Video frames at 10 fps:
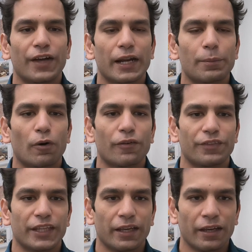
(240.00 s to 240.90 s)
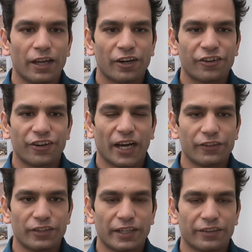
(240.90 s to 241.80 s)
up of the
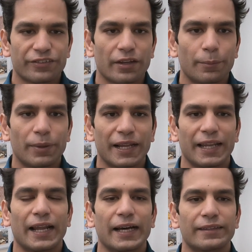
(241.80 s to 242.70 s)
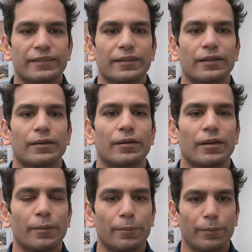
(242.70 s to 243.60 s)
gradualist, polite
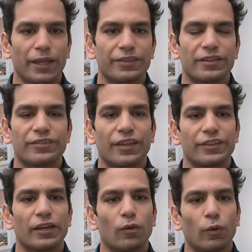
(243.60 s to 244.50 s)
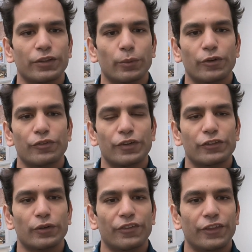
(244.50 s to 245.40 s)
methods that what they would refer to
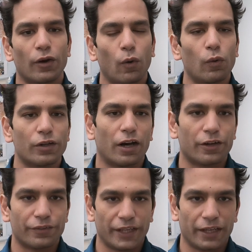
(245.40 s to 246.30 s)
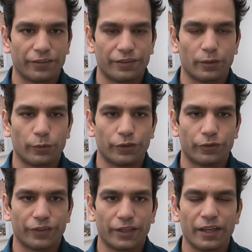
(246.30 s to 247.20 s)
as the old guard of the ANC were
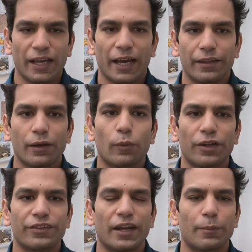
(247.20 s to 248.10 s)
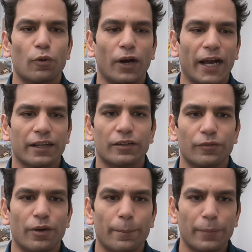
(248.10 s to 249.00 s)
using, and they wanted a more active
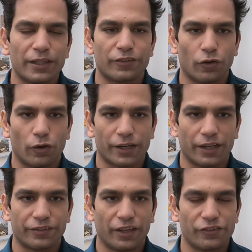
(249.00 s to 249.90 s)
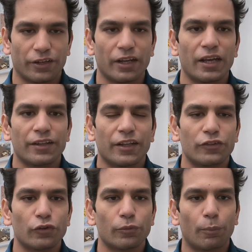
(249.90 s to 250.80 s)
militant organization that
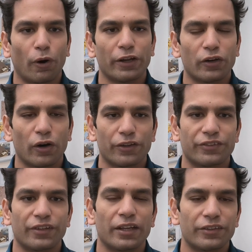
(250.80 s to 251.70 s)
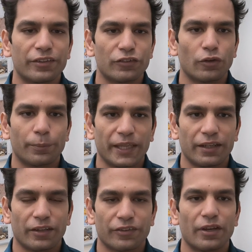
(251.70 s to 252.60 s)
used boycotts,
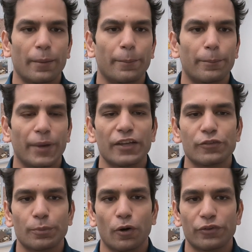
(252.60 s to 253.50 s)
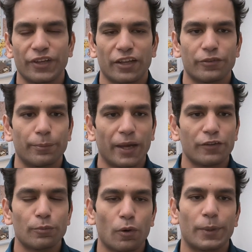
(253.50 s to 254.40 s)
disobedience, mass protests, mass
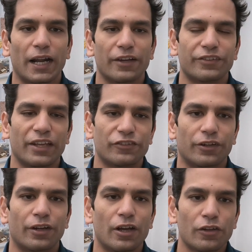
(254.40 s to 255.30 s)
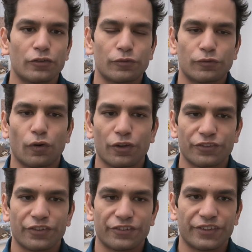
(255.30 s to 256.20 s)
mobilization to force the
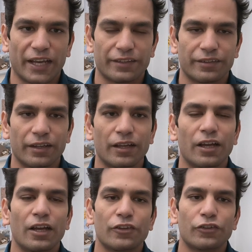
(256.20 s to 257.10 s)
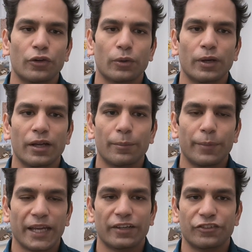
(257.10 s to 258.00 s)
state to
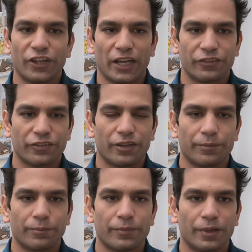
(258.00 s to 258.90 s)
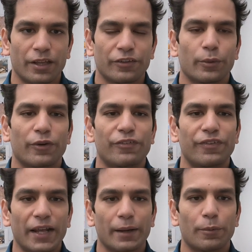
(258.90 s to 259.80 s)
make change. They were fed
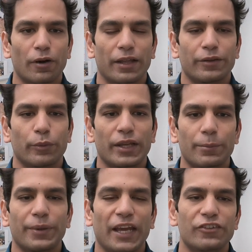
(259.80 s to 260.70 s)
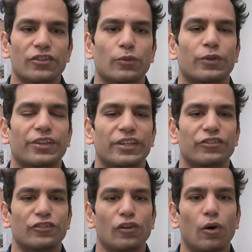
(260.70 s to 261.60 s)
up and they were impatient with the
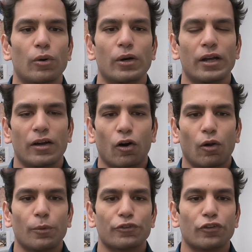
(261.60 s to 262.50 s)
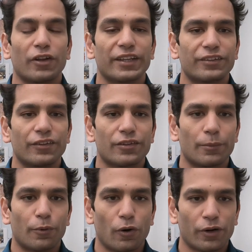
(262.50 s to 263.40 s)
slow, almost non-existent
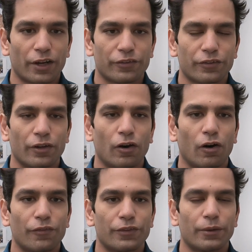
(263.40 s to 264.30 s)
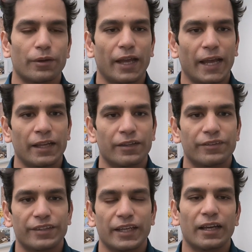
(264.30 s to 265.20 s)
progress of the
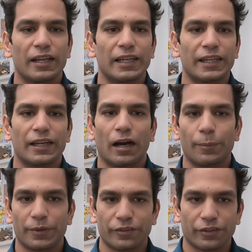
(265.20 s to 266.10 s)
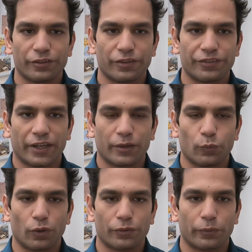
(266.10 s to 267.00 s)
ANC leading up until the Second
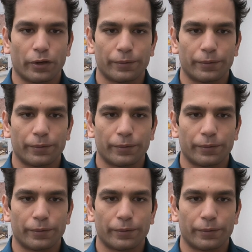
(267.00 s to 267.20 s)
World War.